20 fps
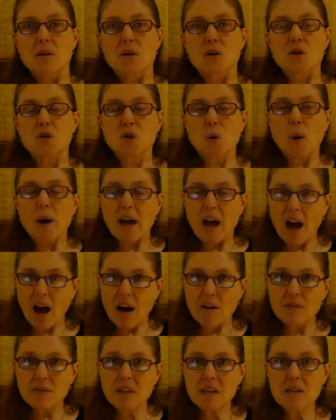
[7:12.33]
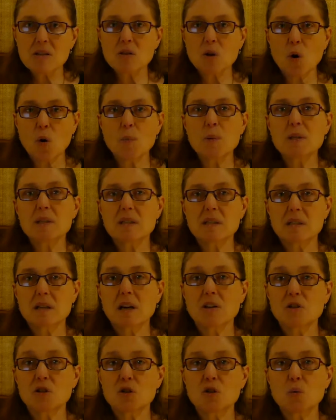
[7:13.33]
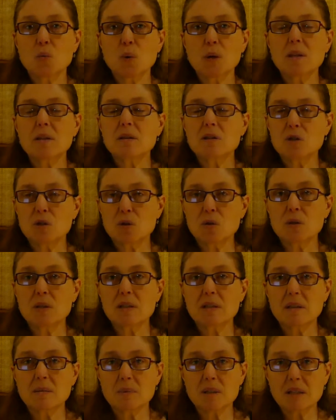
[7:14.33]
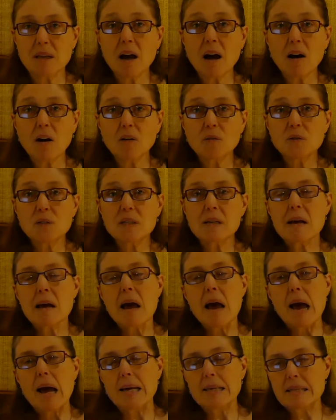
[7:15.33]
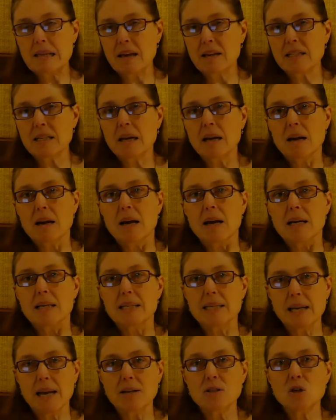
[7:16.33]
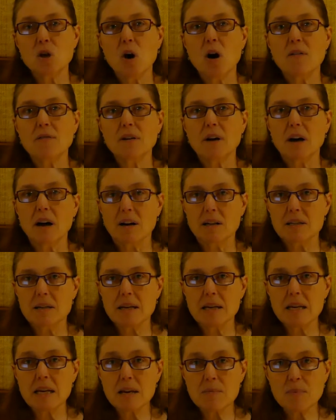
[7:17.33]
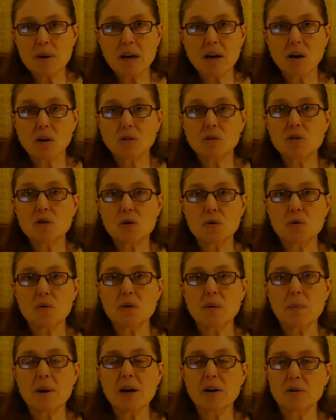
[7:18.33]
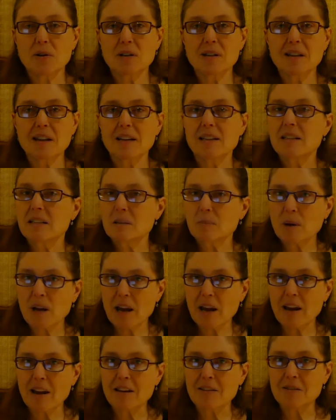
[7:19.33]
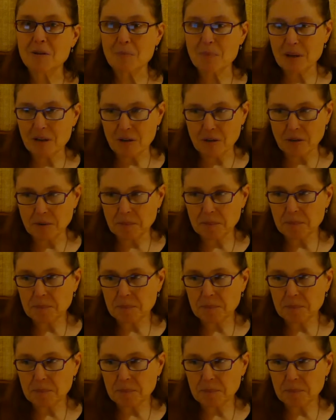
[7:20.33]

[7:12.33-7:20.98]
so I have these open discussions with the students themselves and then send off an email to the parent that is paying the bill.